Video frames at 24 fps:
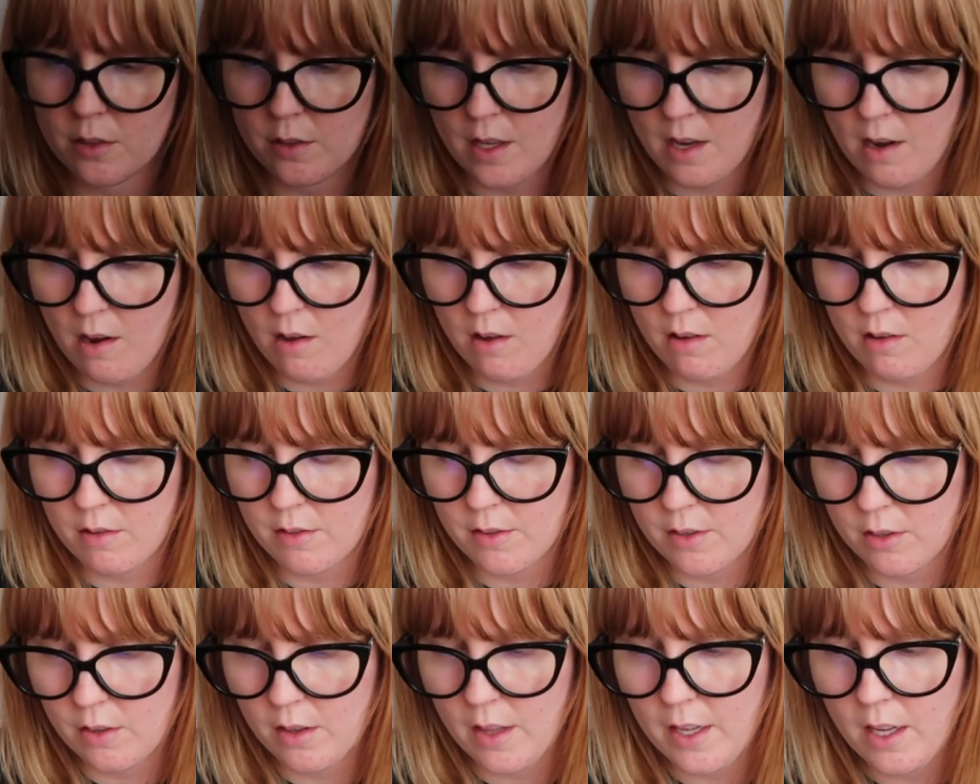So they all,
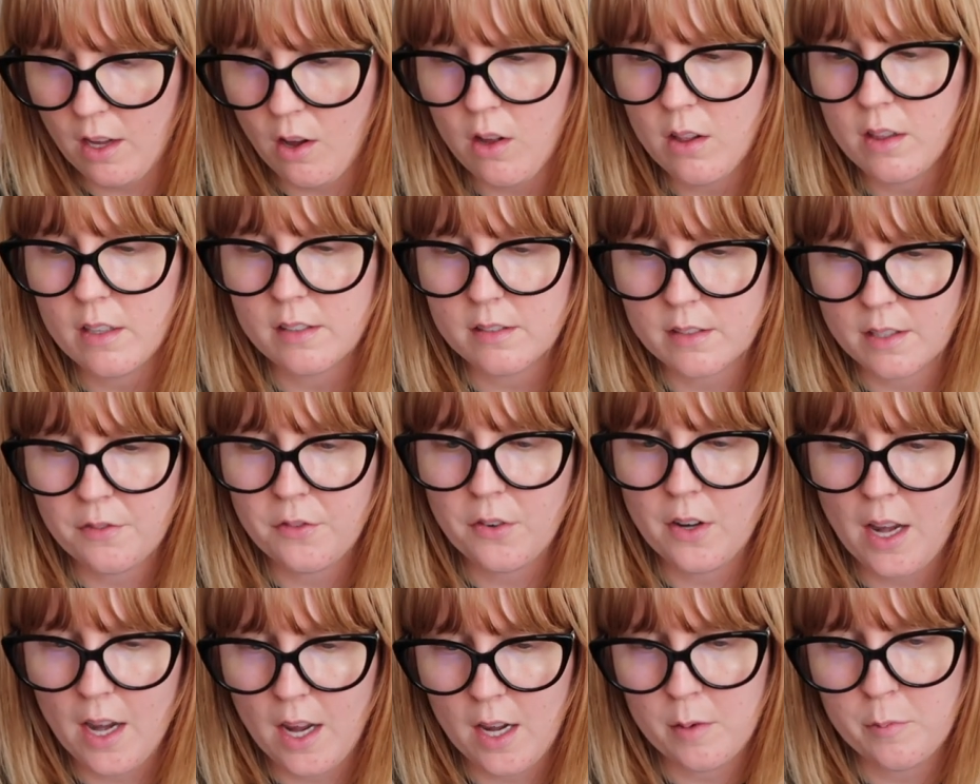they're like all a
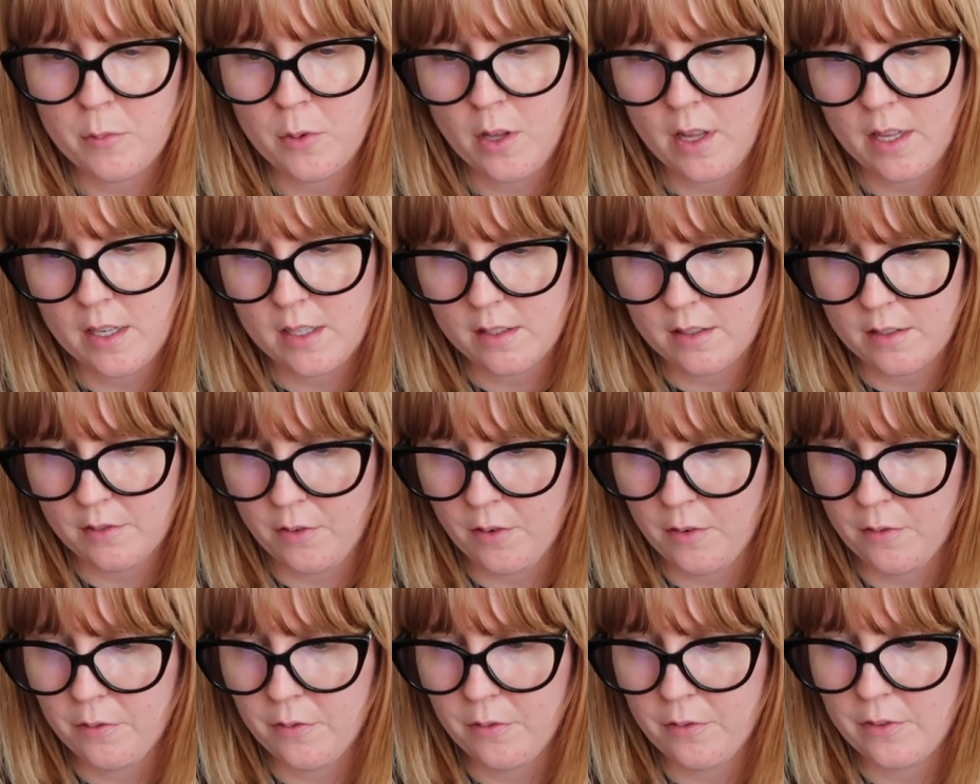different animal and a
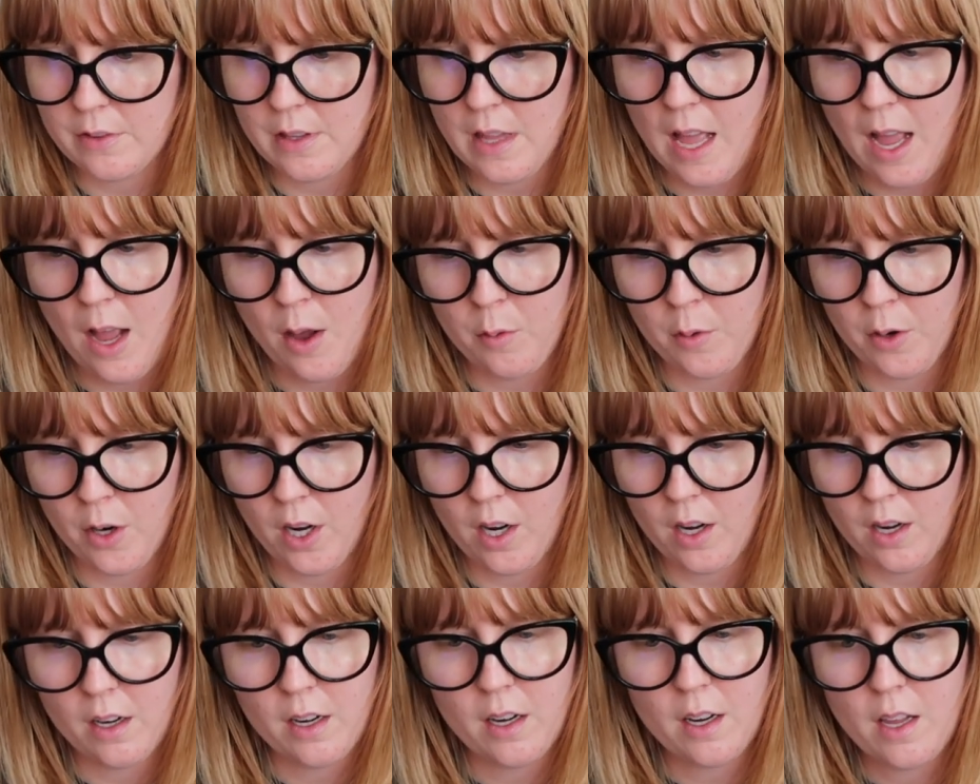different
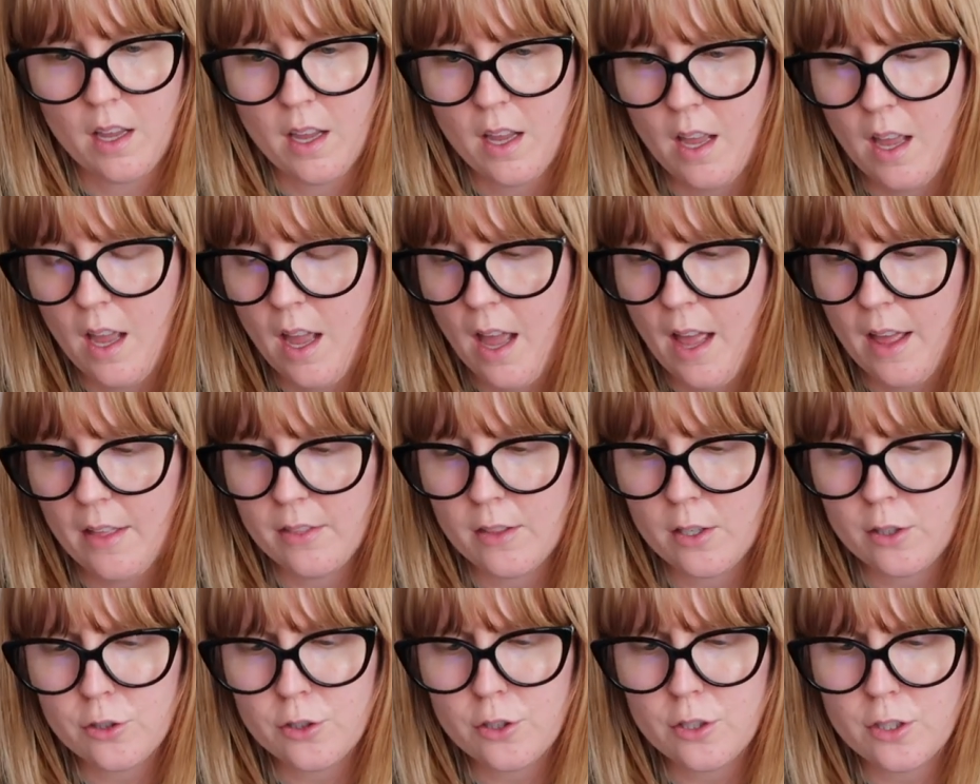flower. And
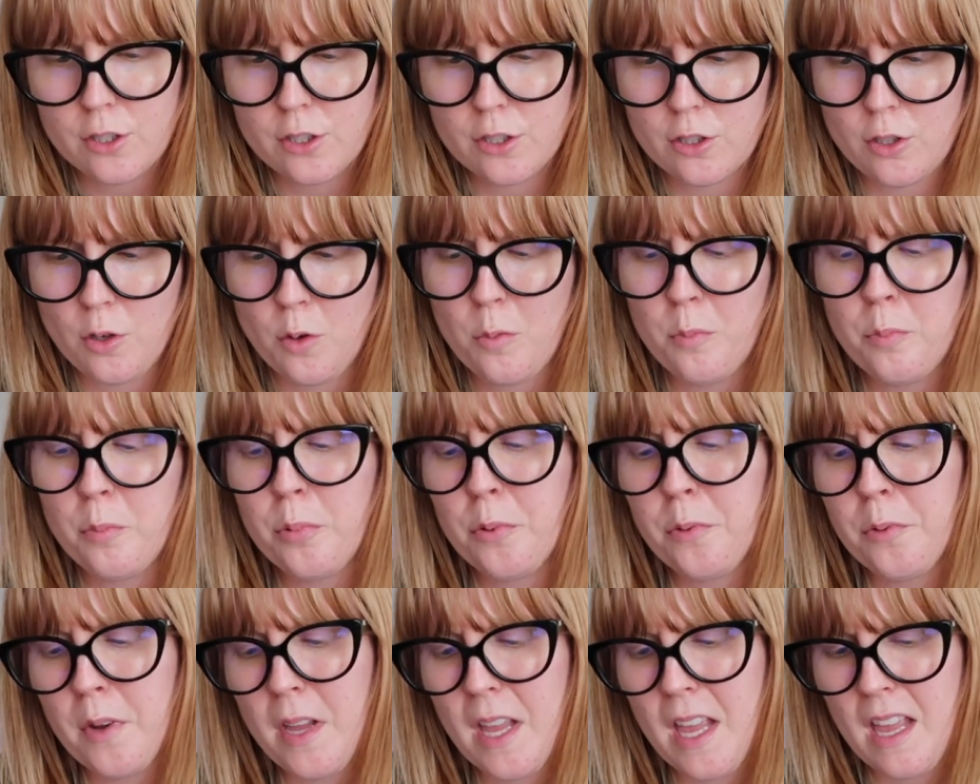they're just so
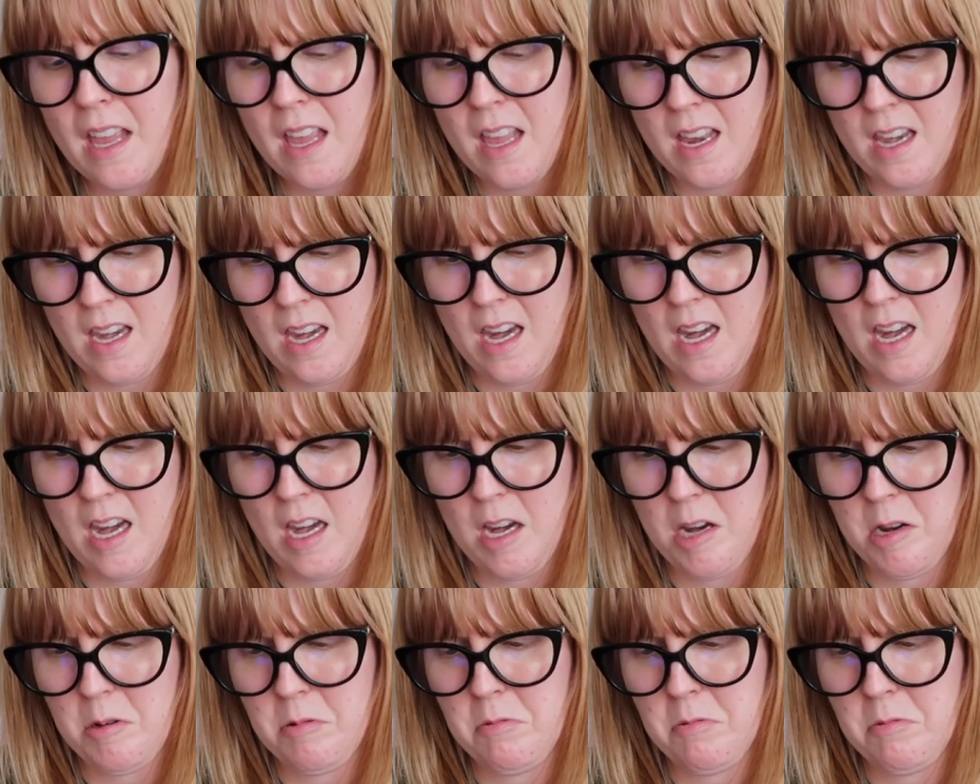pretty.